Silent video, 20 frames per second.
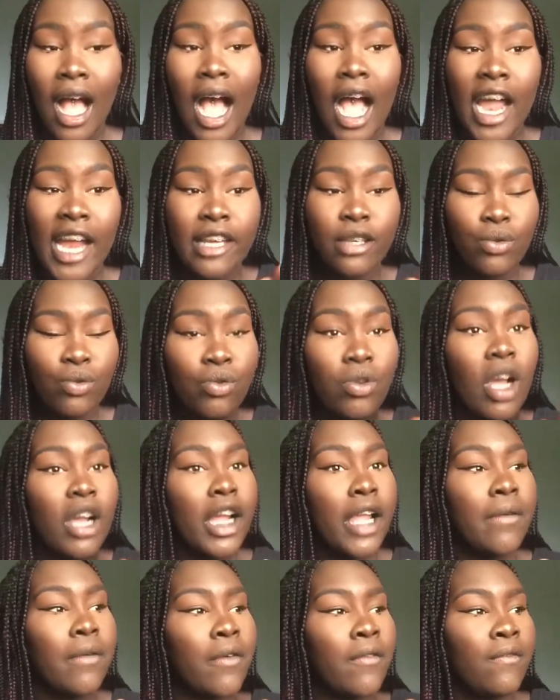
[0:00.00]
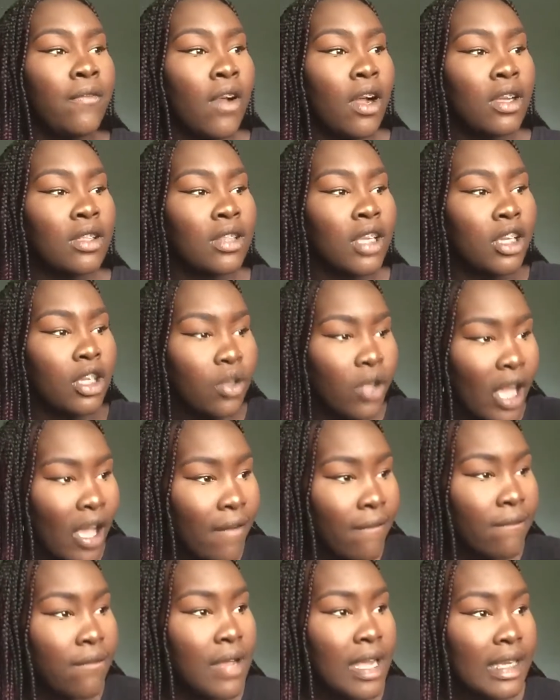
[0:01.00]
I do not give a fuck that you
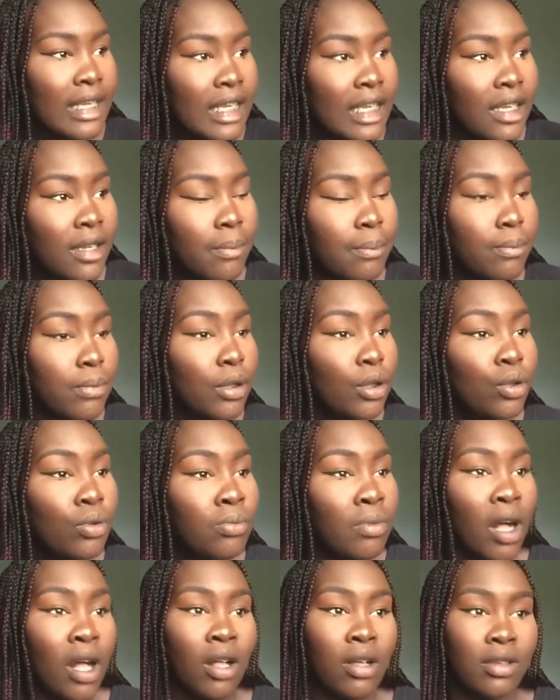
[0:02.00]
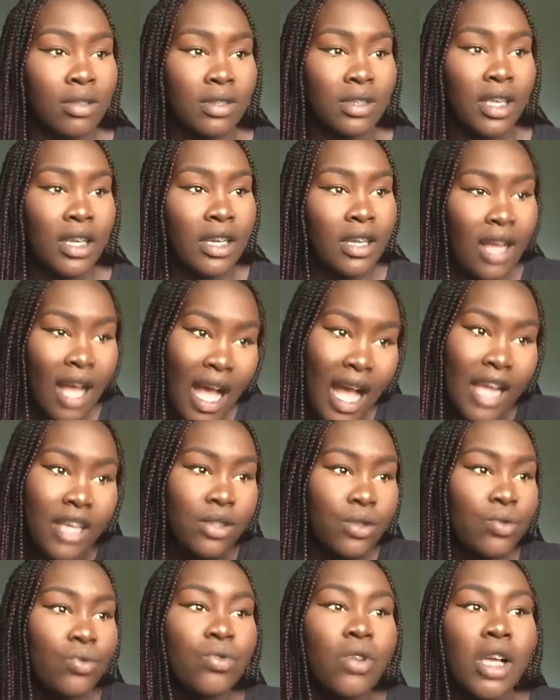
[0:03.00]
have fucking blue balls. Like, I
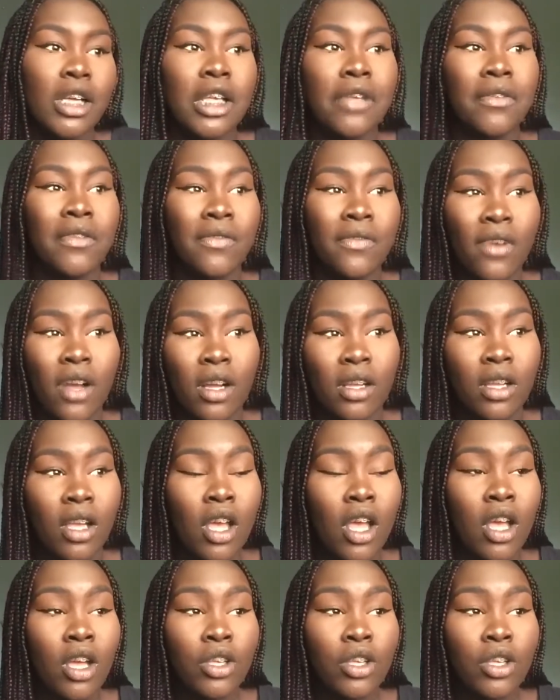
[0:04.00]
do not give a fuck.